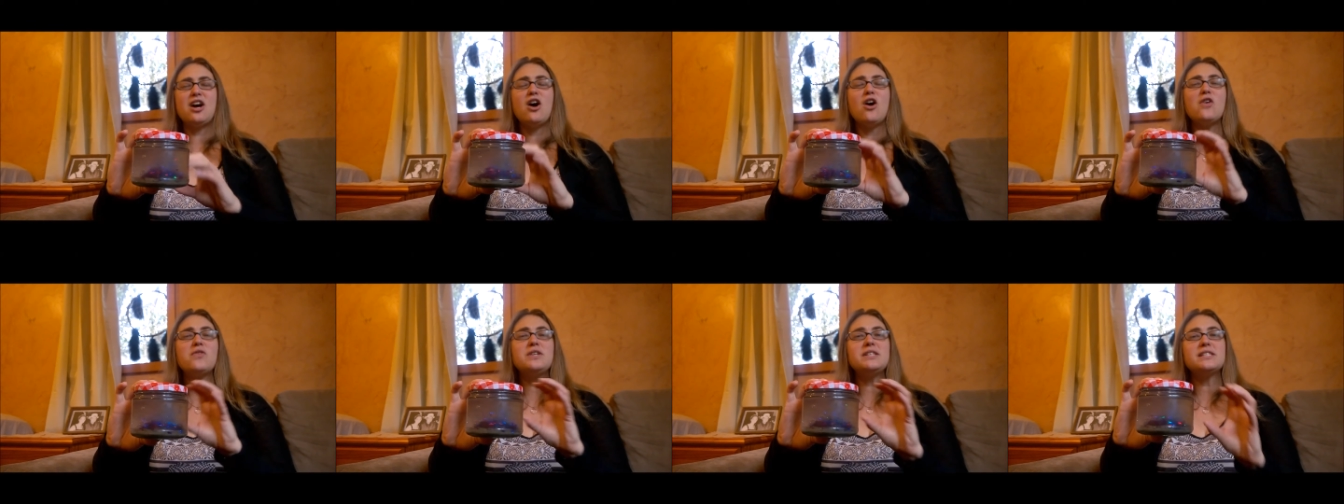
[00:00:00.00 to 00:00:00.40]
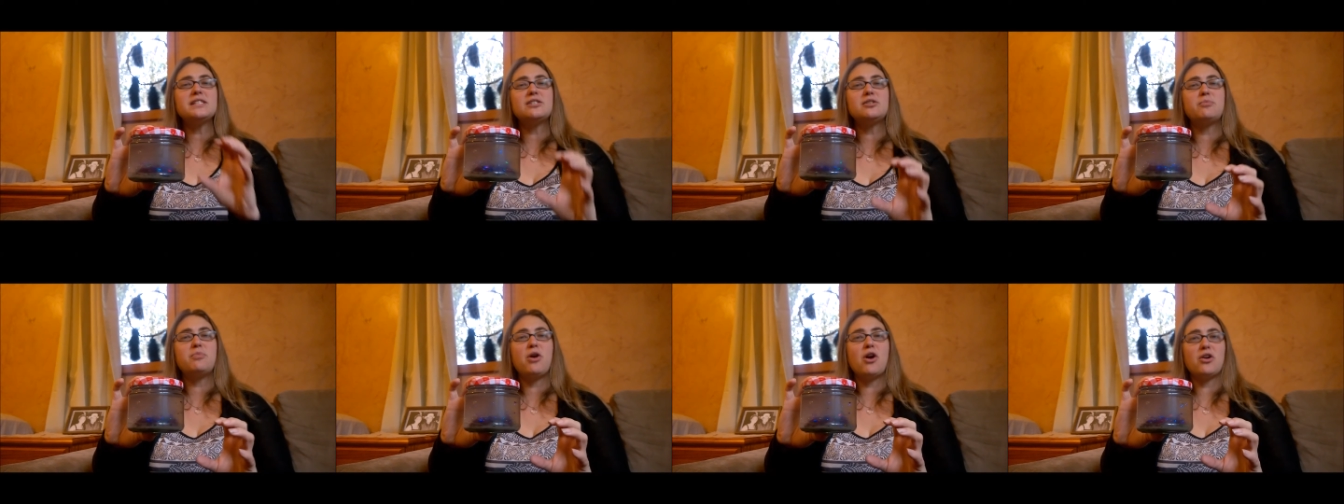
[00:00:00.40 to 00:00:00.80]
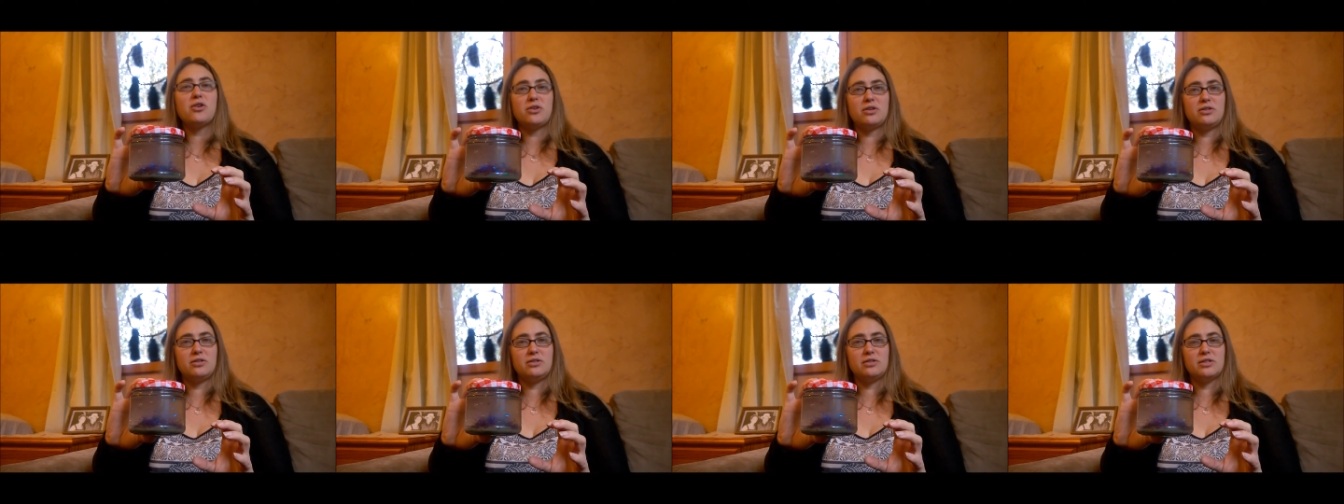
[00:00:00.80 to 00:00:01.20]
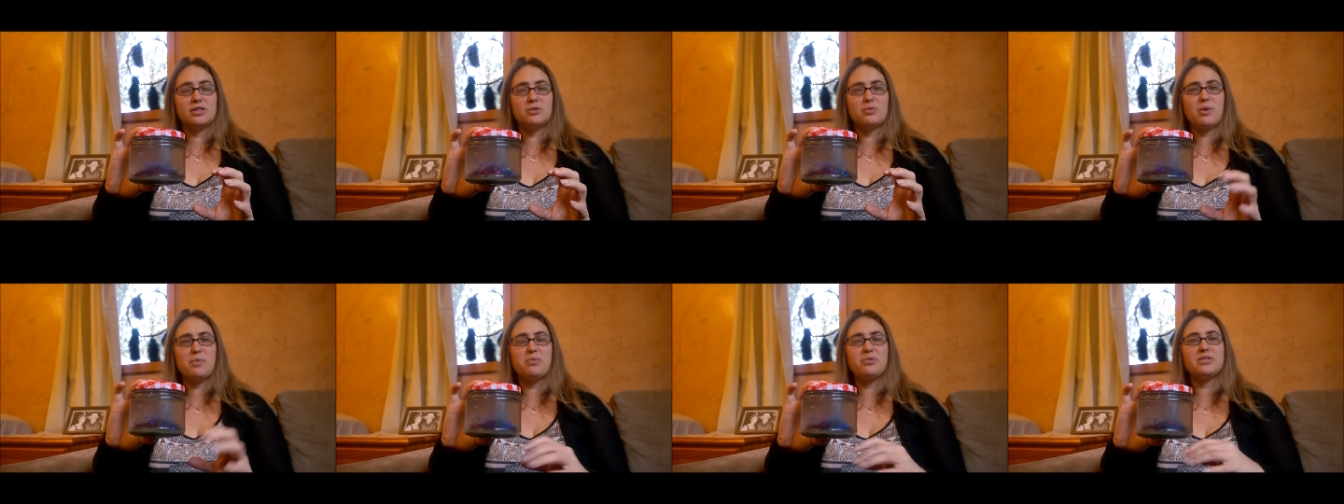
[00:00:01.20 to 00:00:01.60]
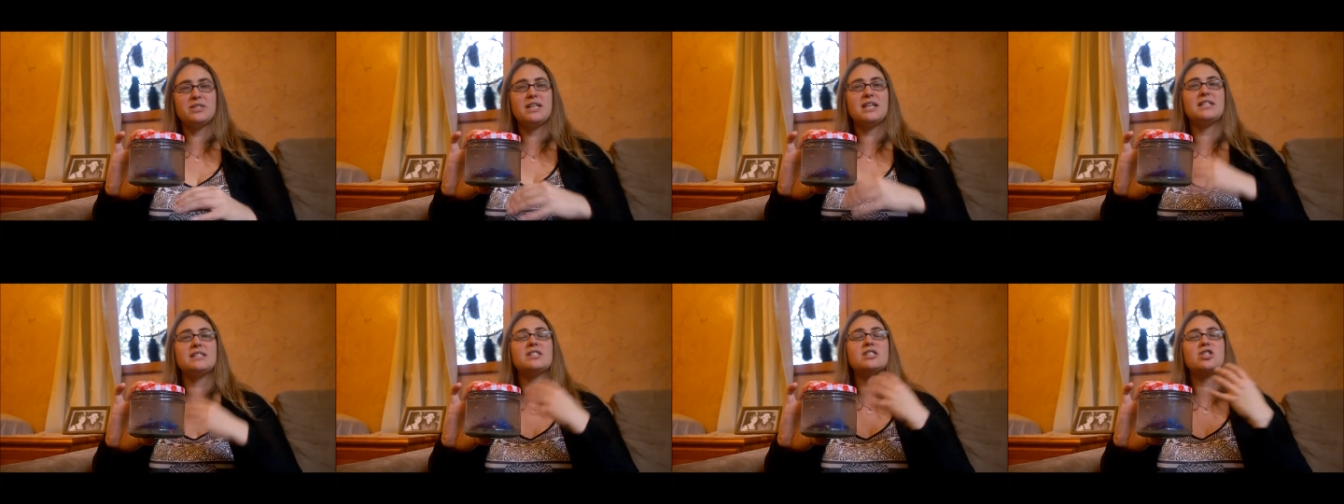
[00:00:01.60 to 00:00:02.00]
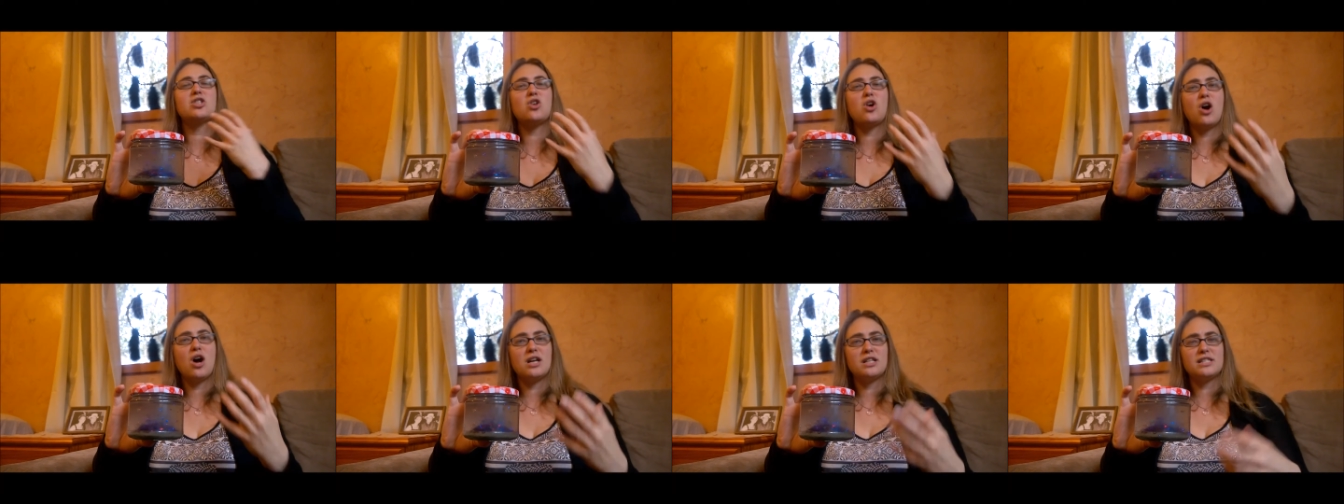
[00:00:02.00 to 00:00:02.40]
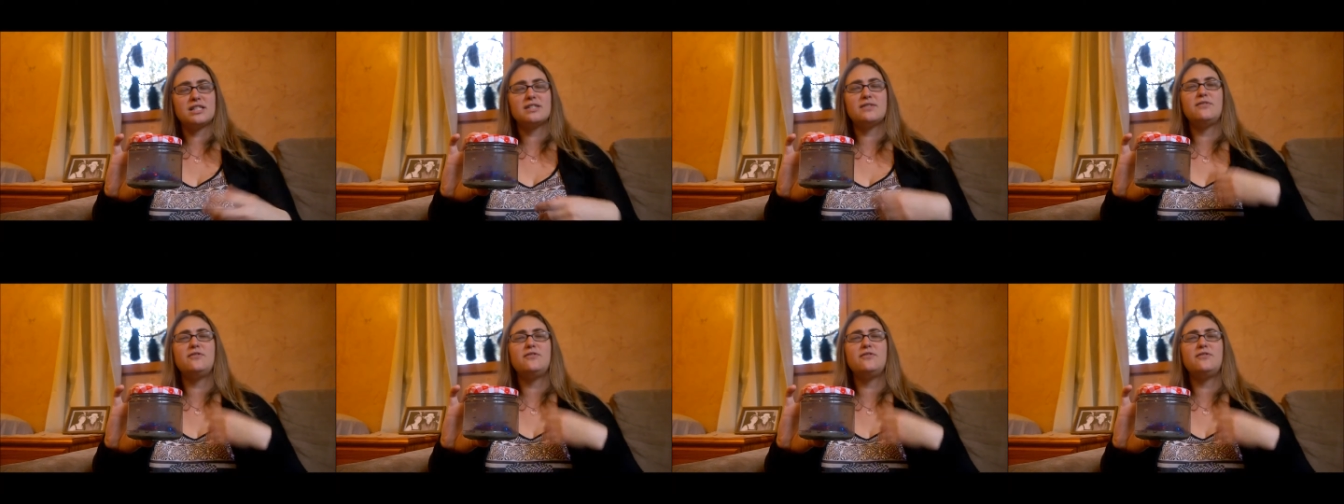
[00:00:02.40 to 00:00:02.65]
all these little particles represents thoughts,